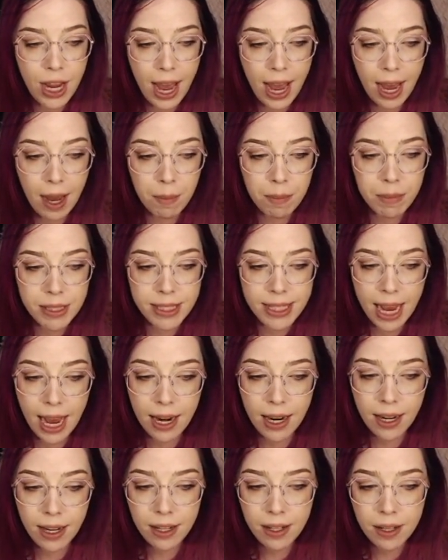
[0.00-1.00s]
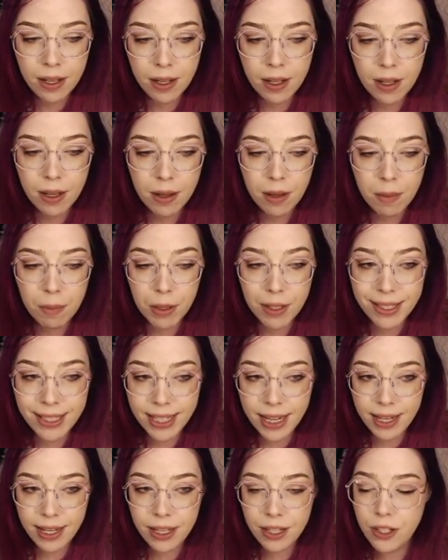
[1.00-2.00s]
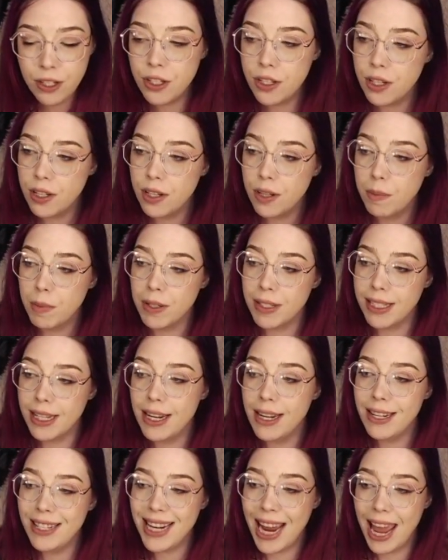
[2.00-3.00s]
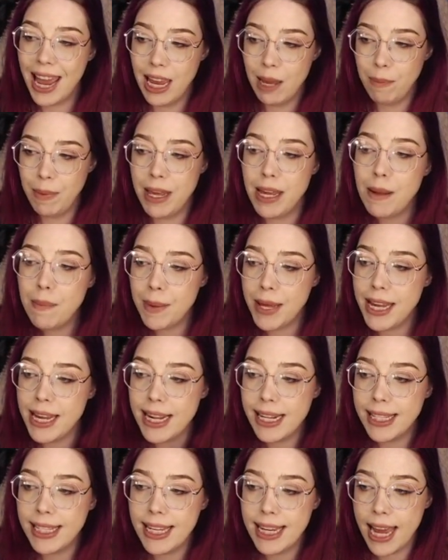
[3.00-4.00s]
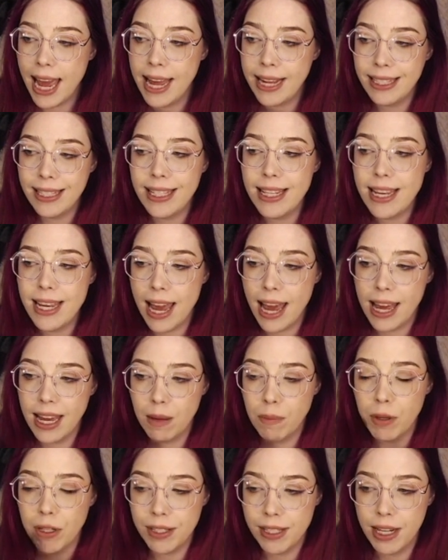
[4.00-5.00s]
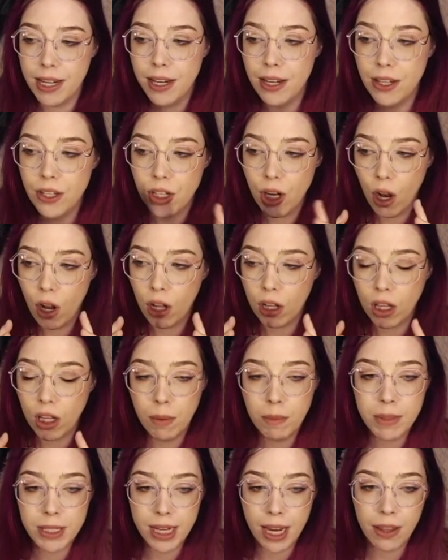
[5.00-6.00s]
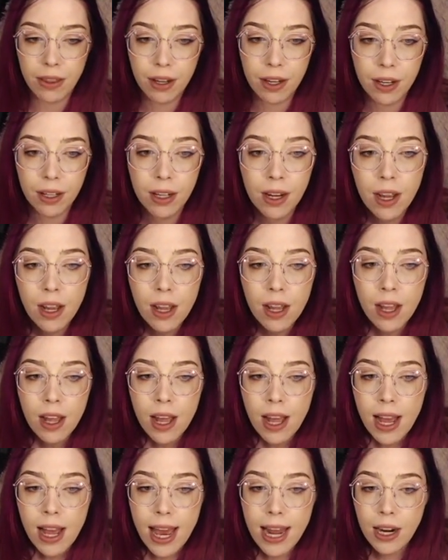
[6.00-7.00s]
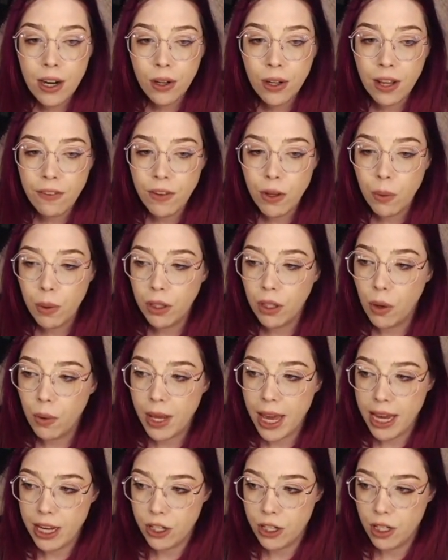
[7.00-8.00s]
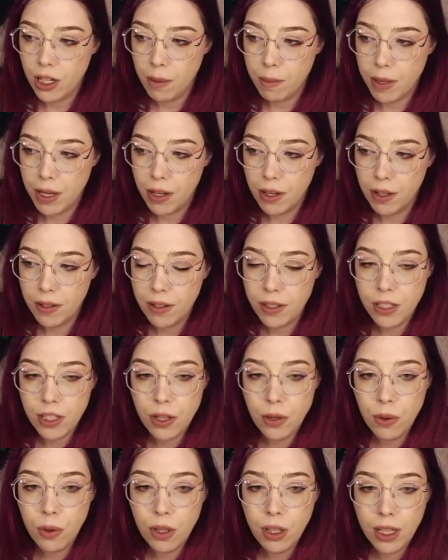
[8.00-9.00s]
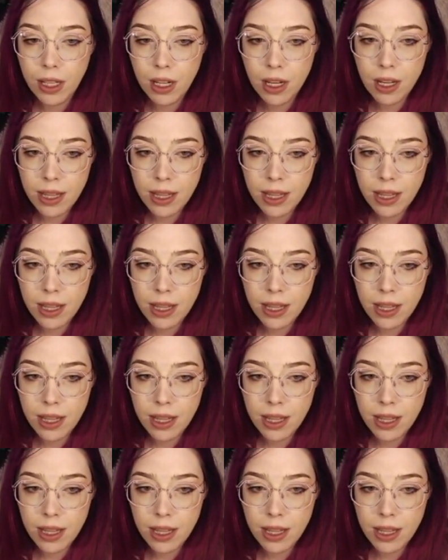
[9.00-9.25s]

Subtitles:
app data, percentage APPDATA percentage, all clumped together, and it'll give you a location up here. So you click on